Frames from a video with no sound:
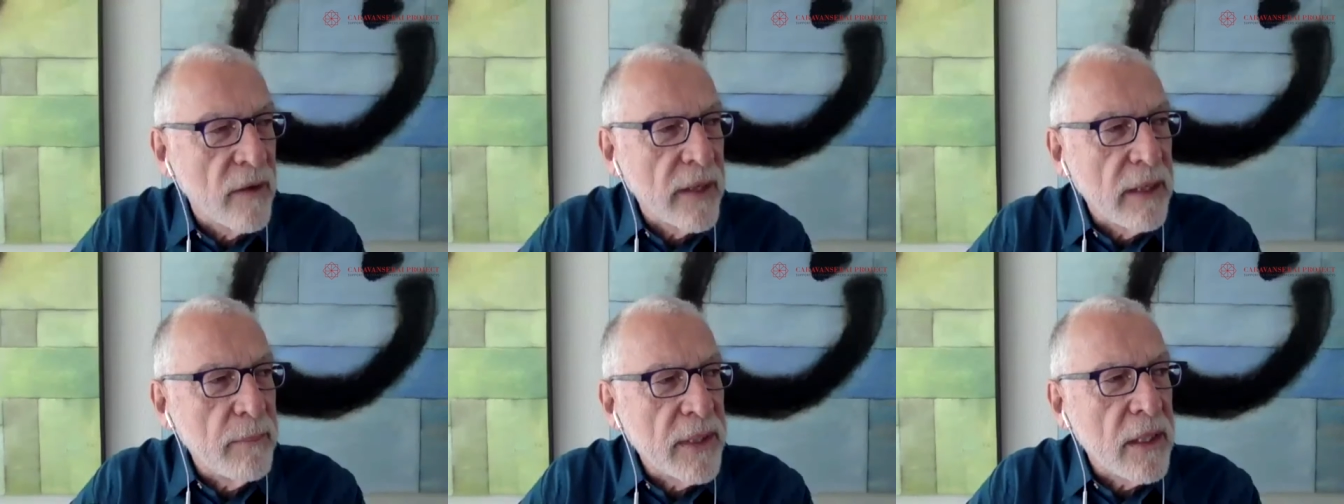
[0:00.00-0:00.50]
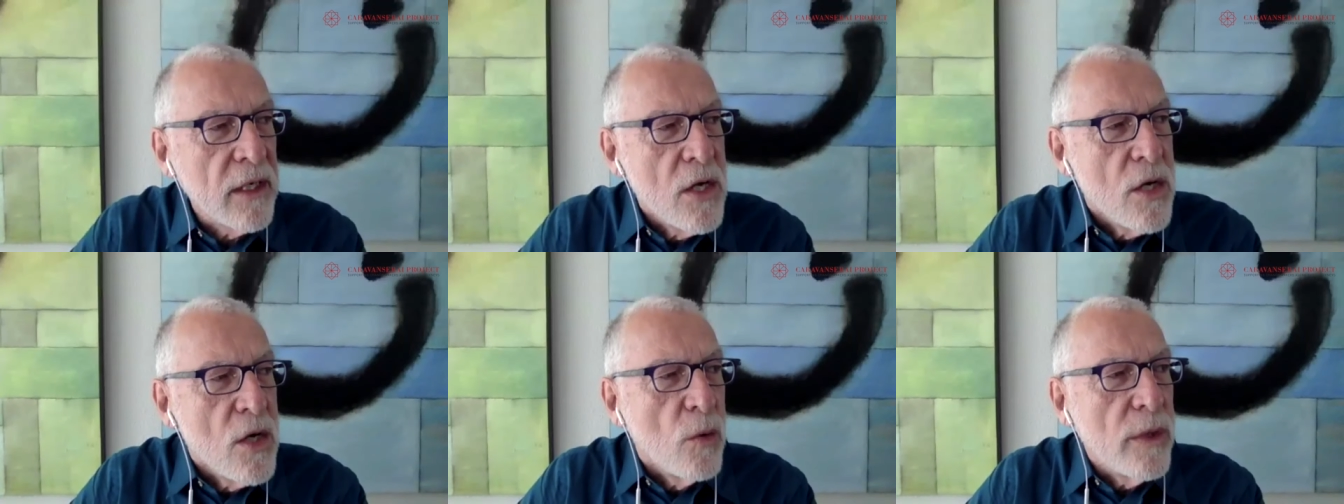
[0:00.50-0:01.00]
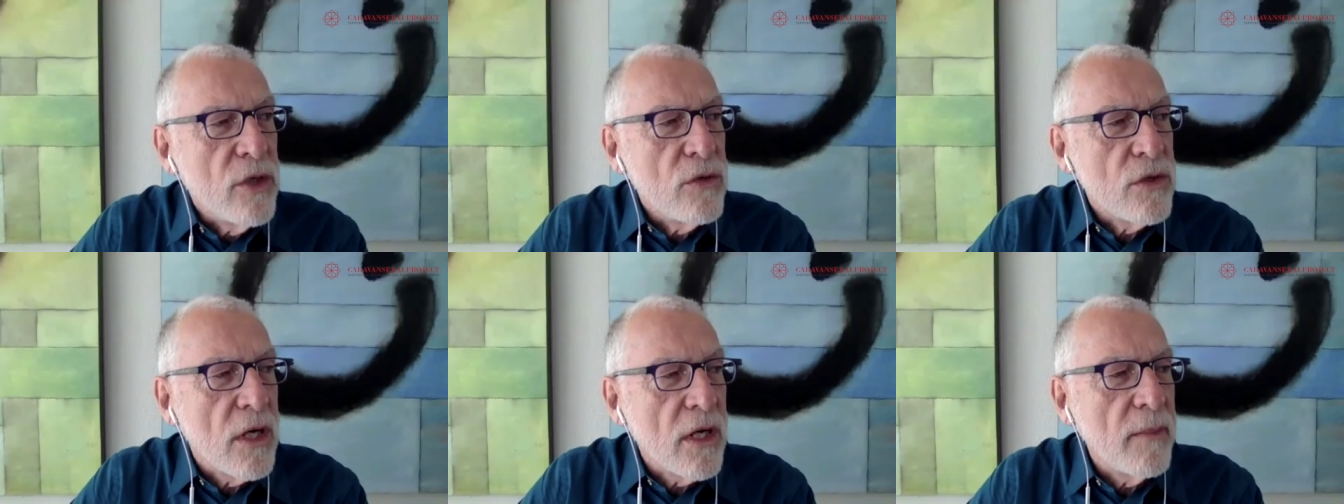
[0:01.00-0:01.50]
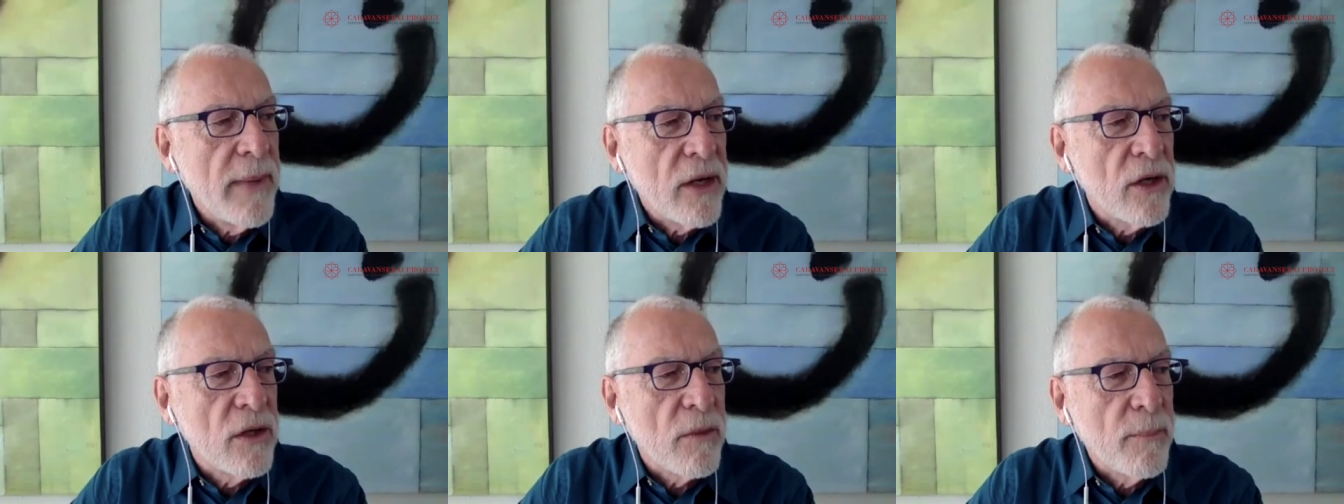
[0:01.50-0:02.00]
But when you talk about all
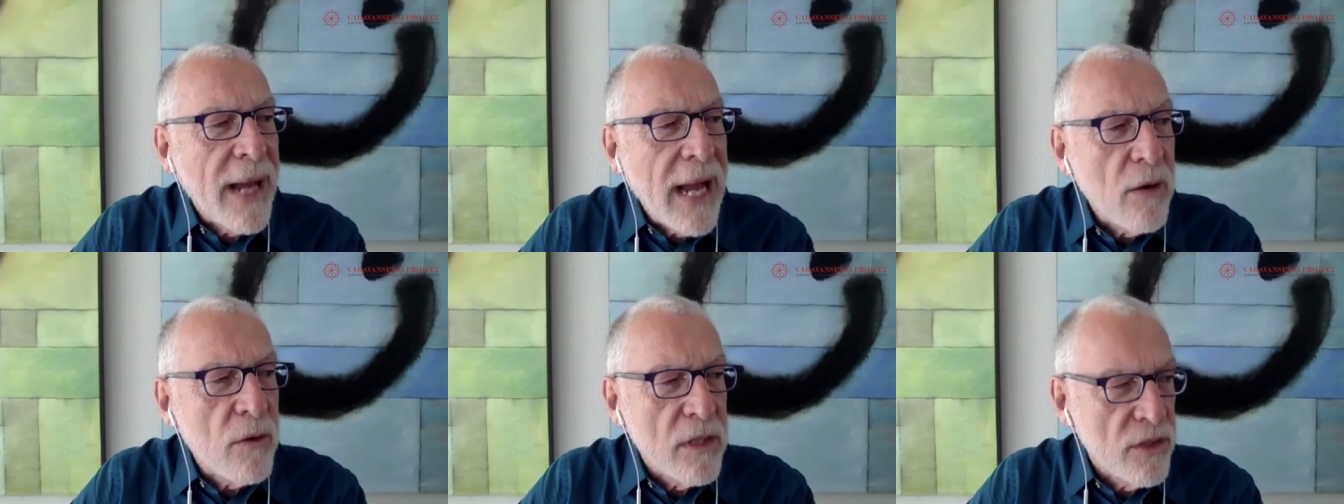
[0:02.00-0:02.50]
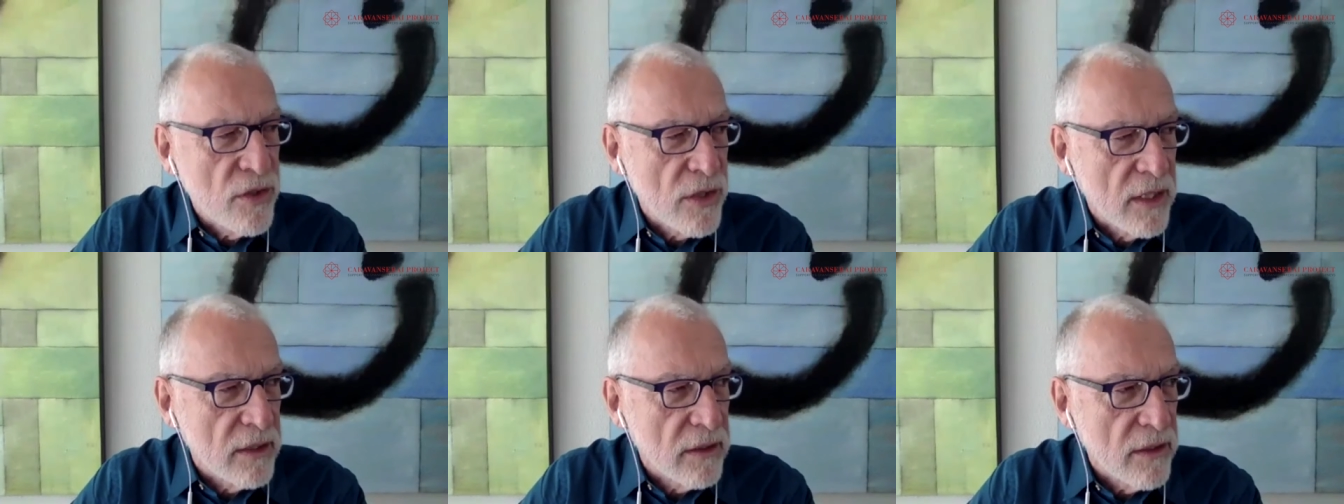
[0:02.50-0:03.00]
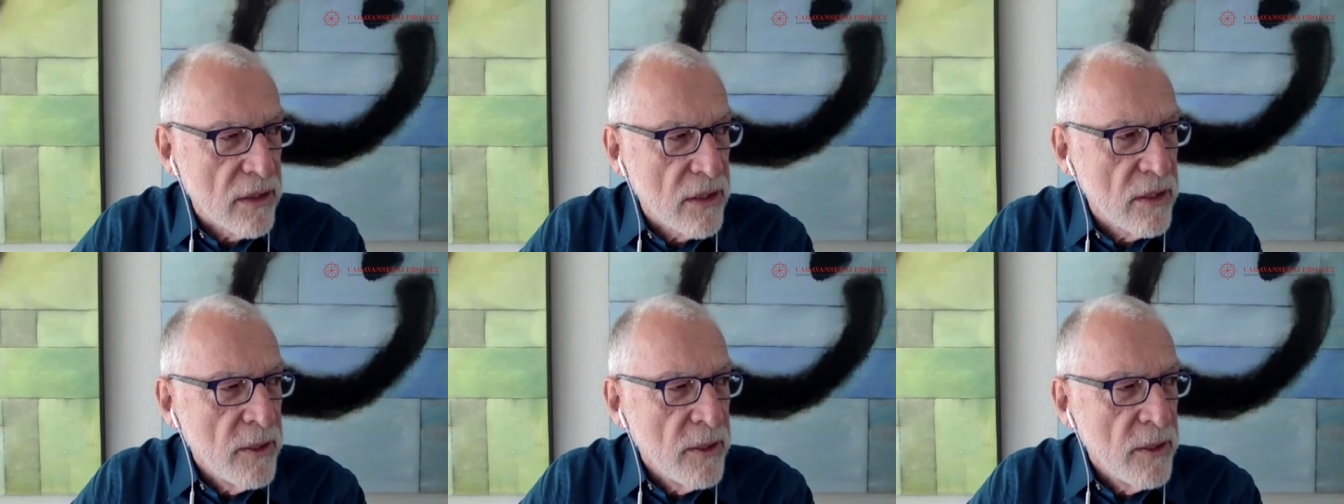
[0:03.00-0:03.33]
the power struggles,